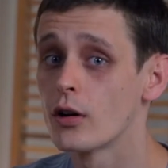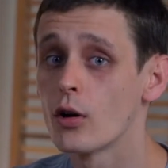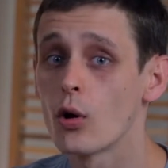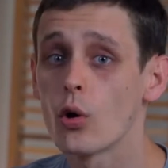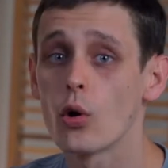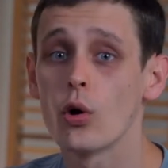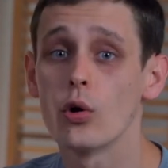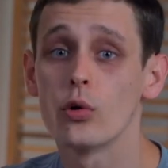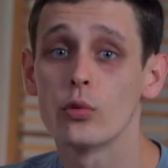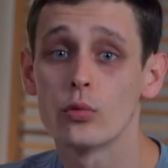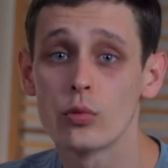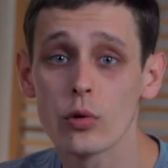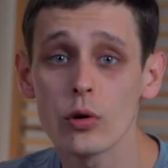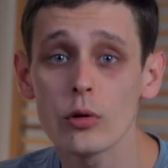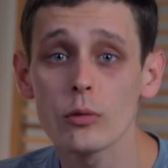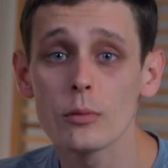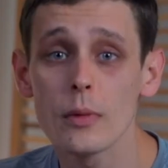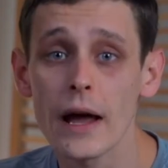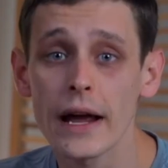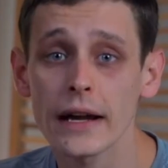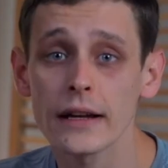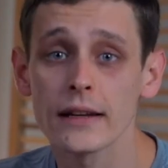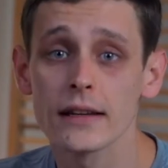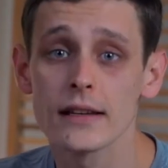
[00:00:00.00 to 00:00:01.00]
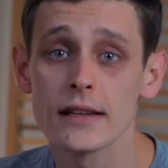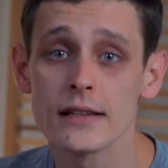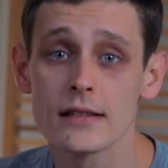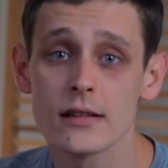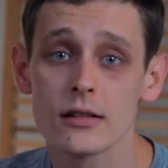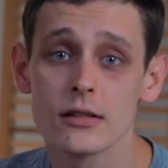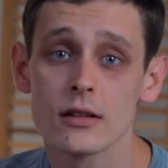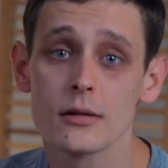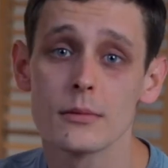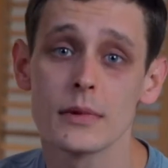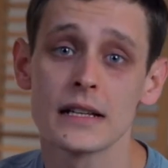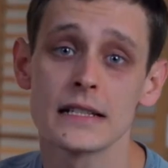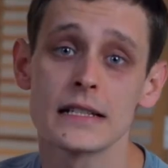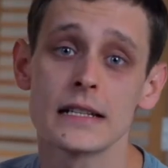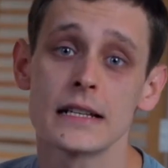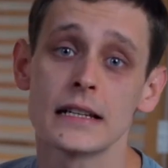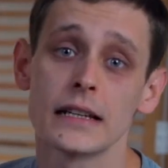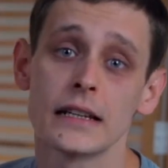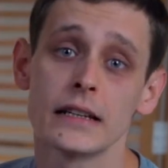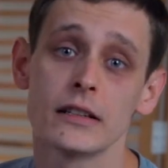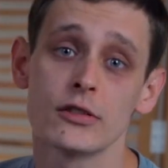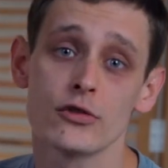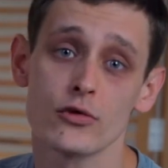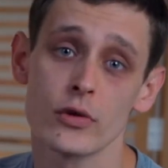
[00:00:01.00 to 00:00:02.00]
a rollback is automatically
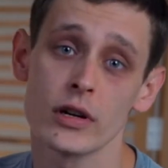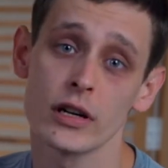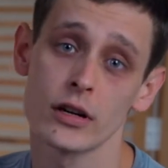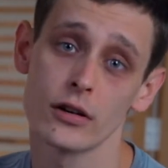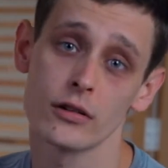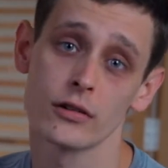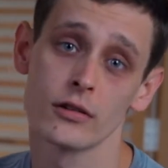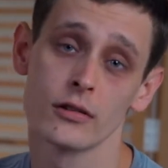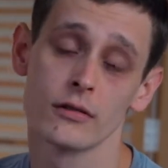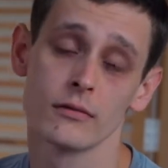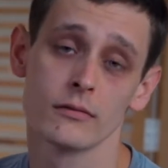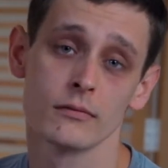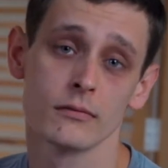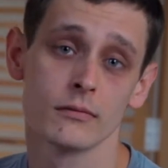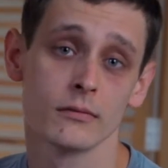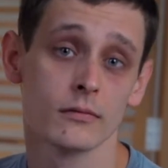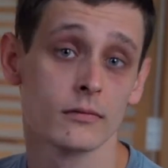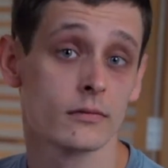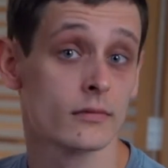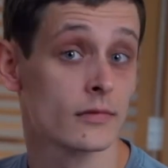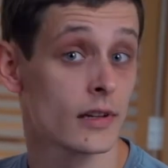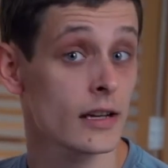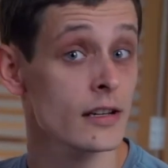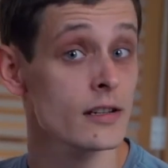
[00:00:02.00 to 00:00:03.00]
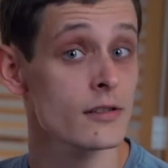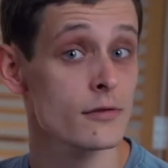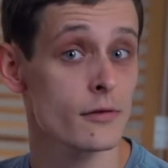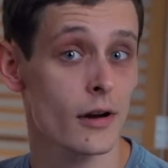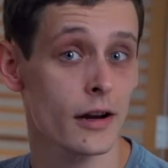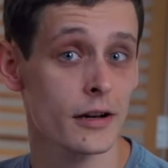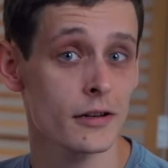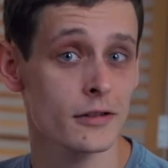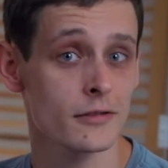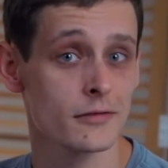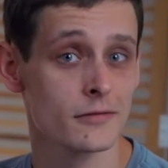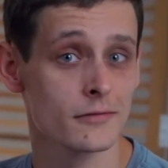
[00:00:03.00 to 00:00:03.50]
triggered. Nice, right?